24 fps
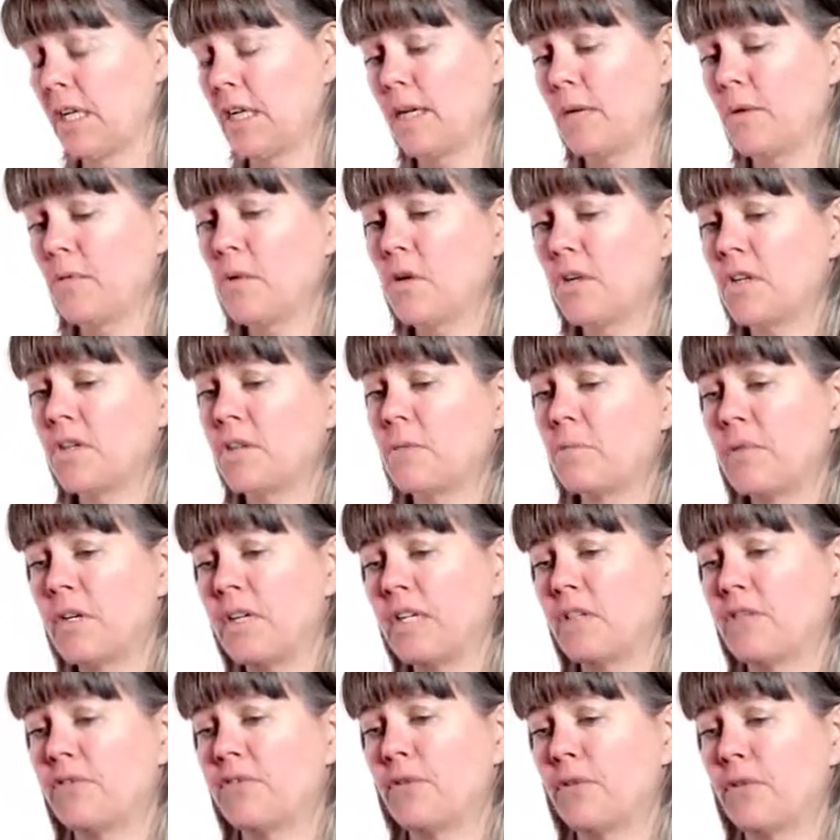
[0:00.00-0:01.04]
One of the
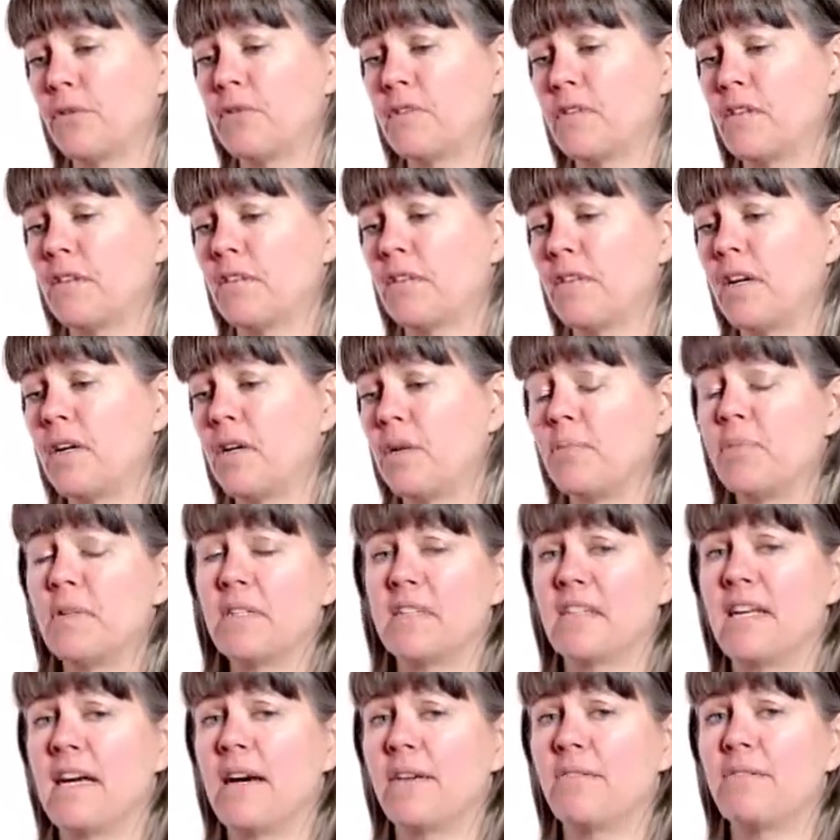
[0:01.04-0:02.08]
pitfalls that
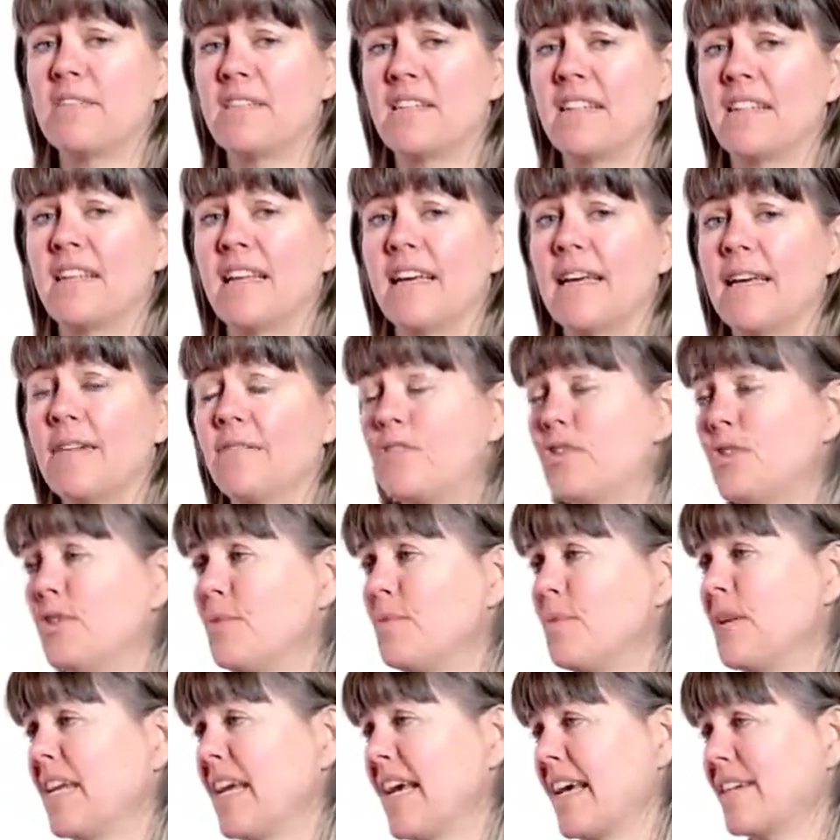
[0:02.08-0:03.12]
therapists have is that they give
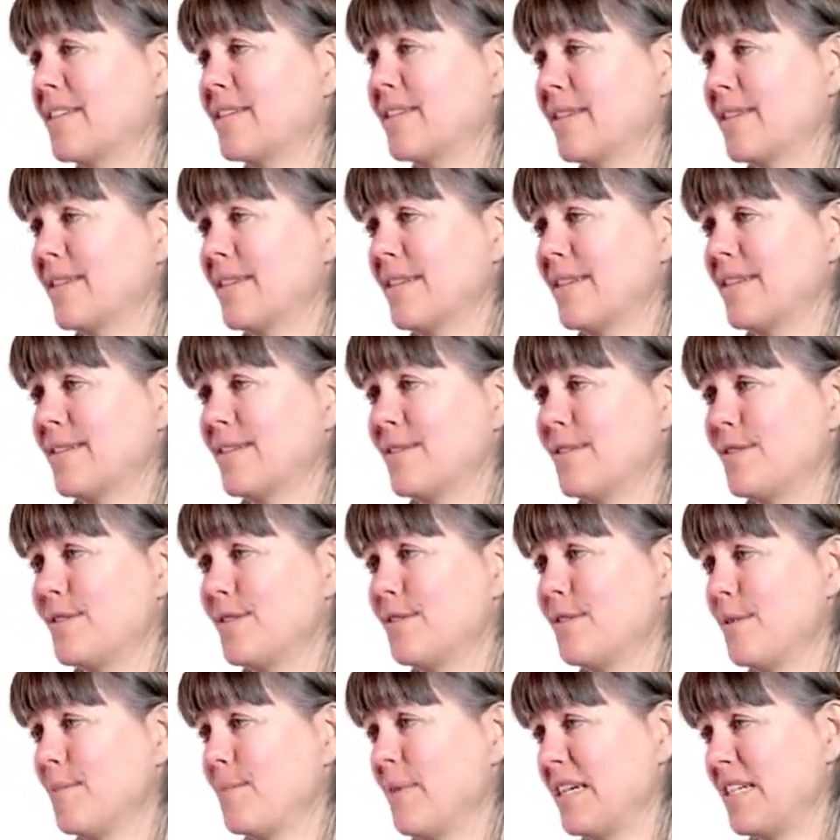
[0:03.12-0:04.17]
too many exercises
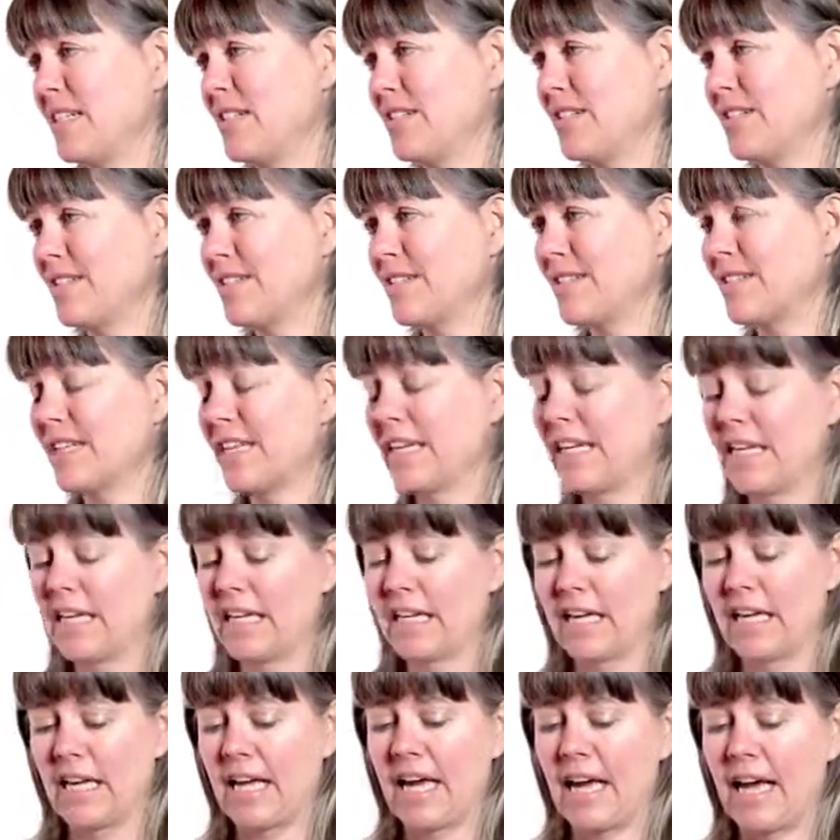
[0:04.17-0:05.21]
to their patients.
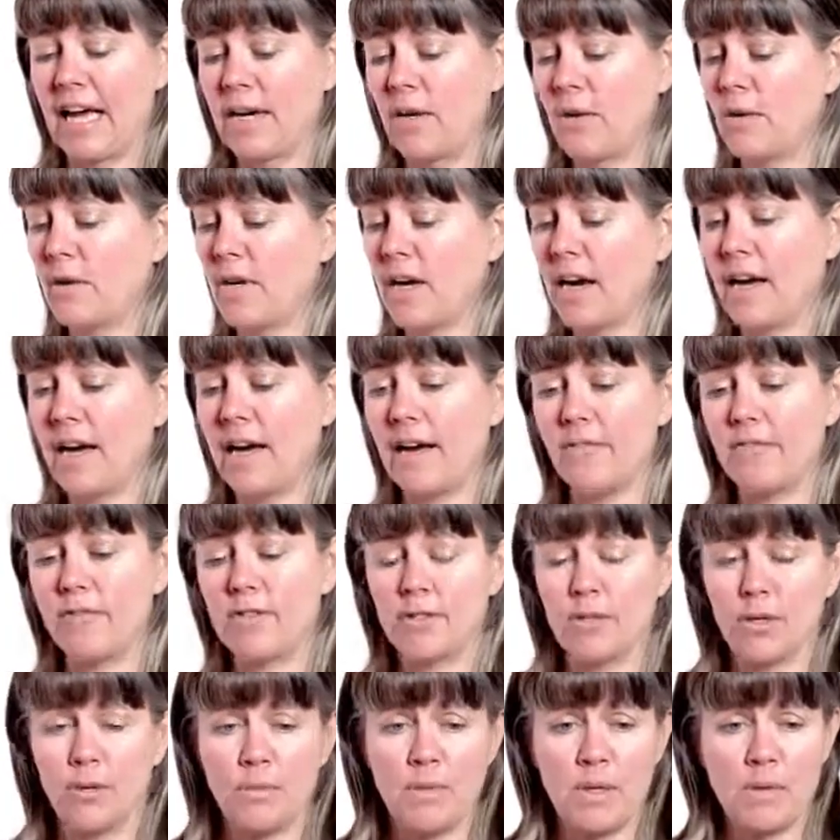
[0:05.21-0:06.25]
And I have
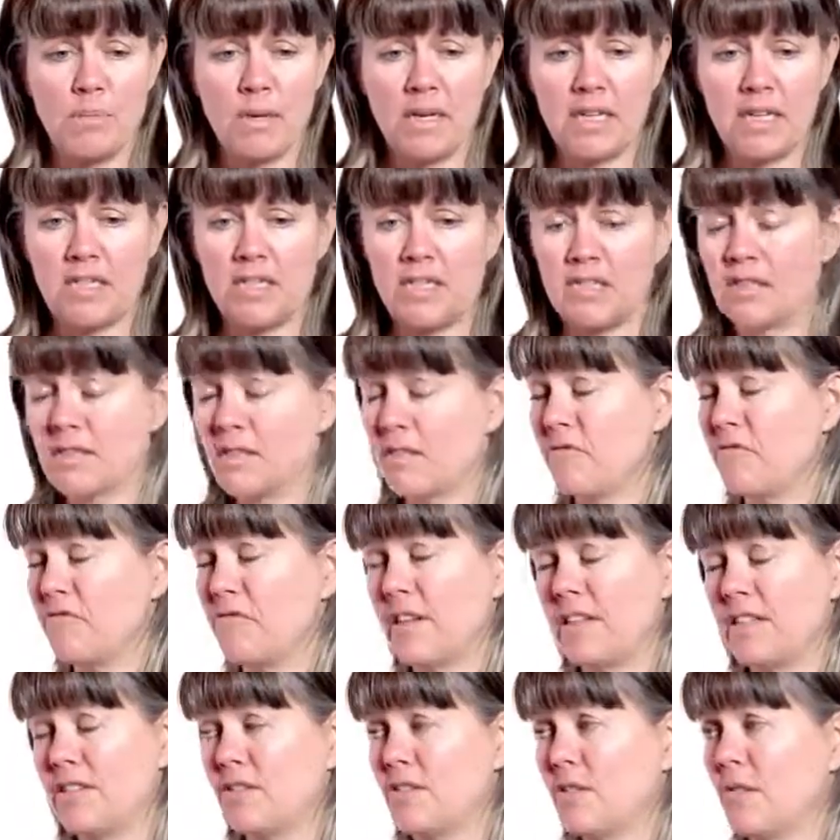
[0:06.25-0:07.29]
so many patients and
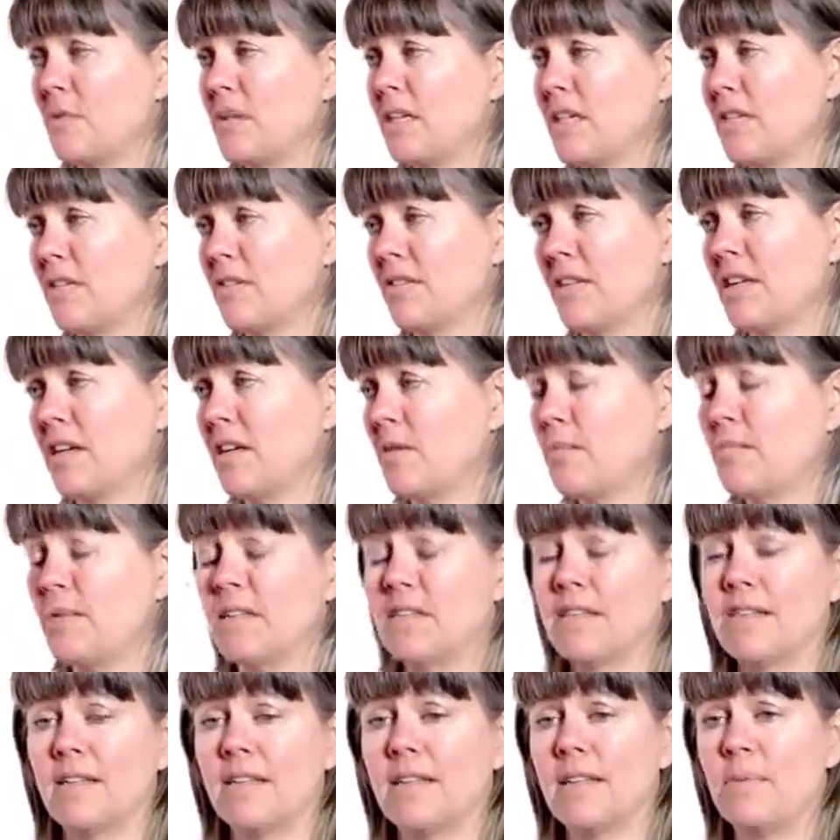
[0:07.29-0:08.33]
friends who've been to
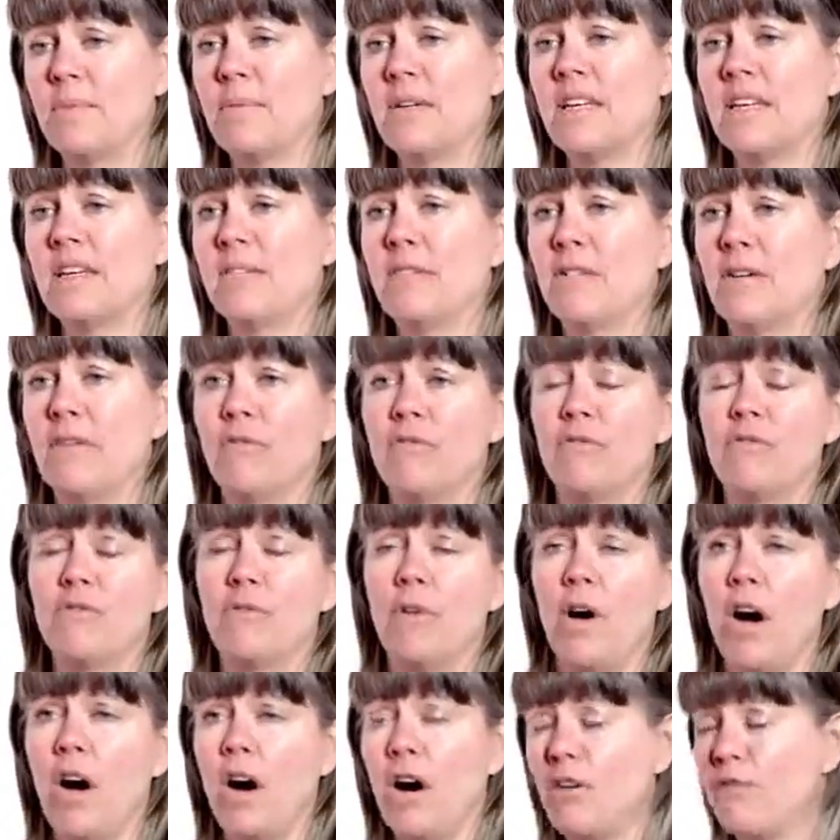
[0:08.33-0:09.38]
therapists and they've been given
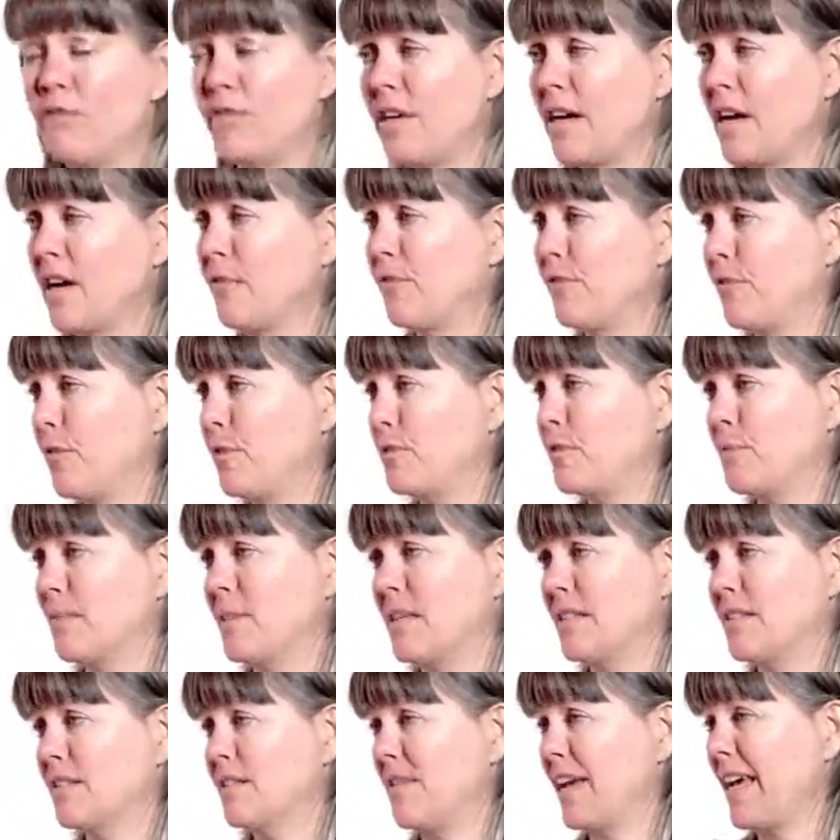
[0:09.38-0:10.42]
half an hour, 40
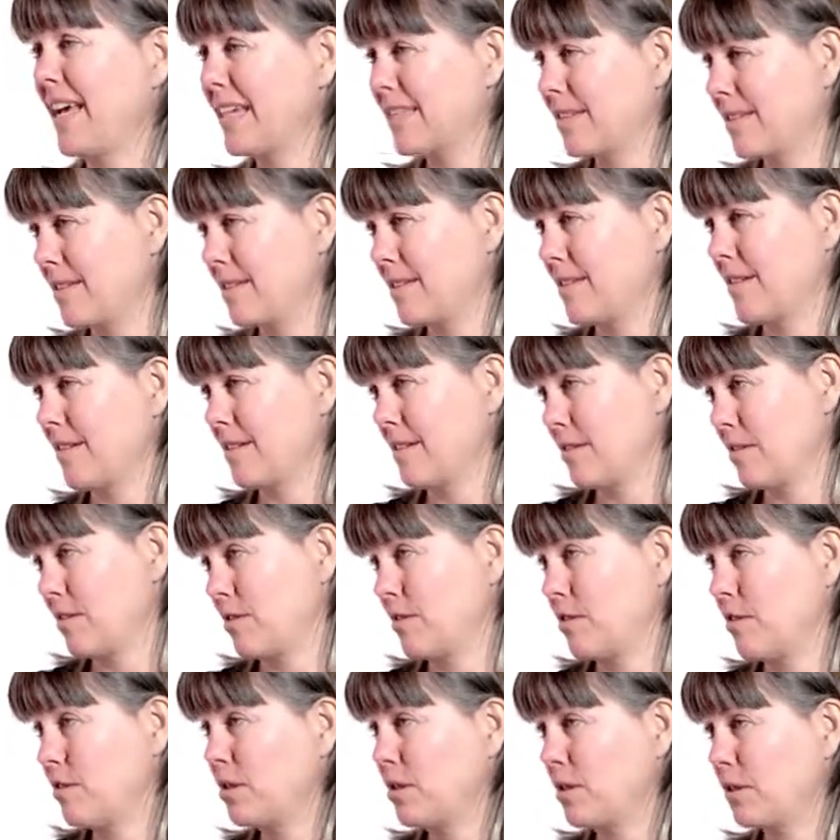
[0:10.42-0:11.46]
minutes of exercises
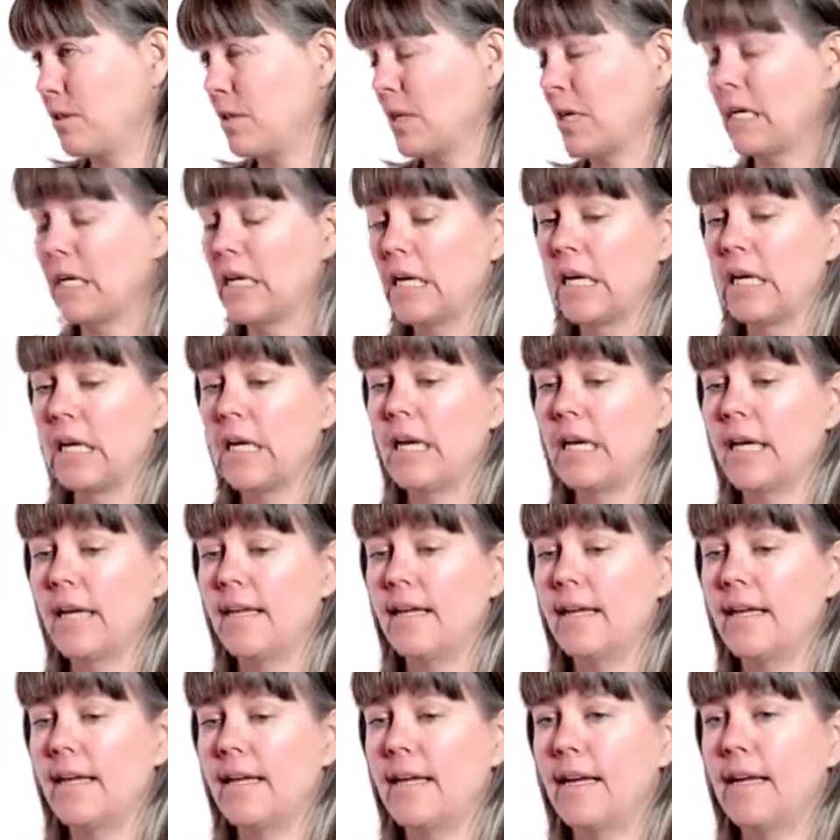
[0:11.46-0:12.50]
to do.
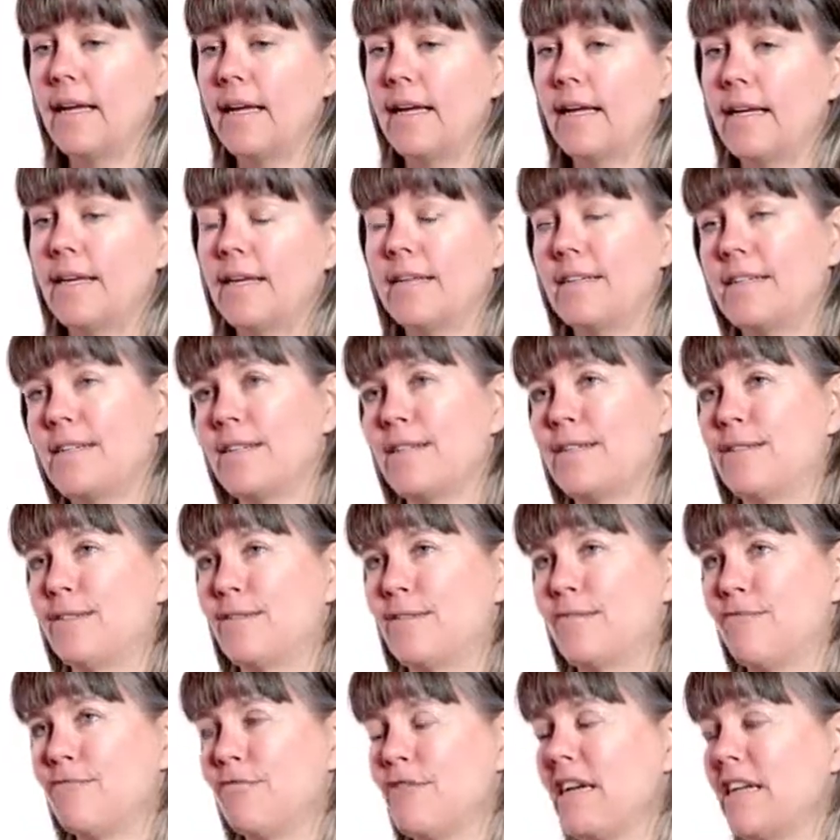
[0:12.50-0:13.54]
It is
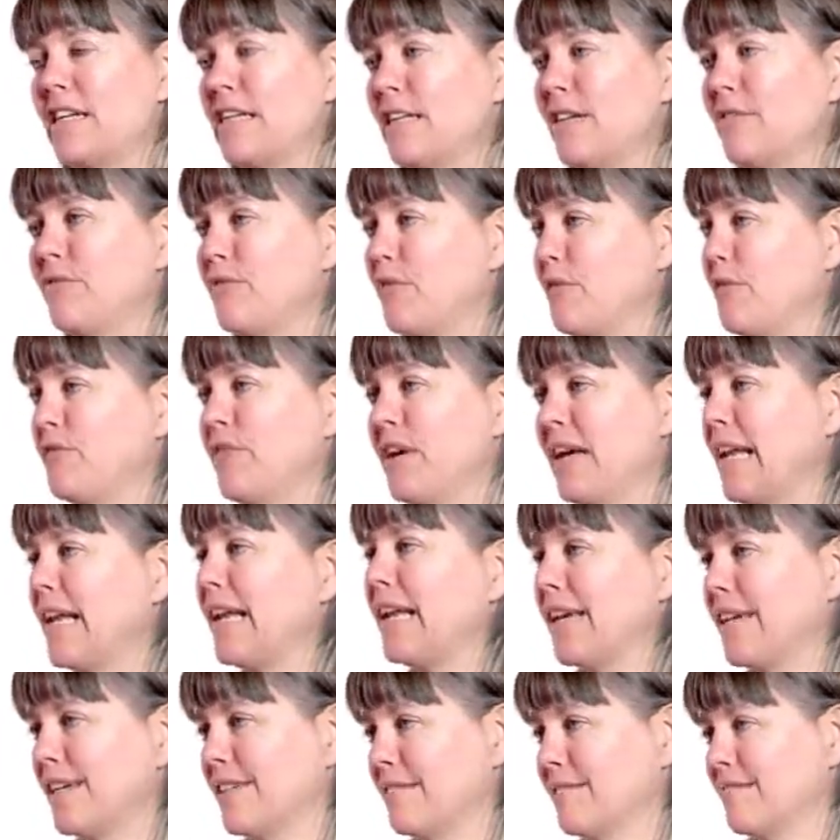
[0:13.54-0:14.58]
ready for
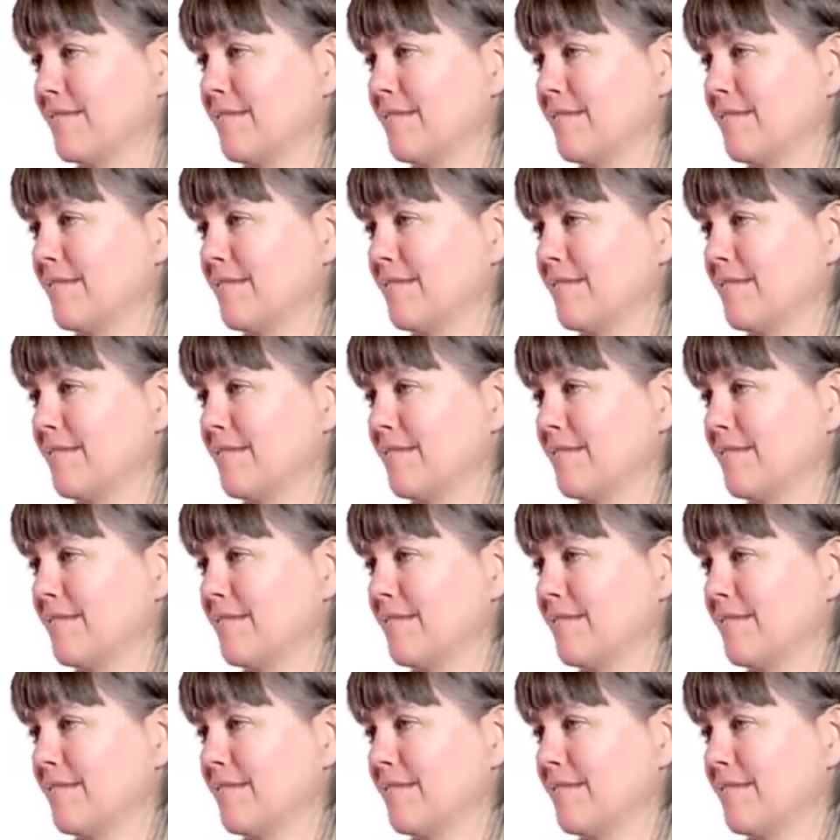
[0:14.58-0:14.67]
failure.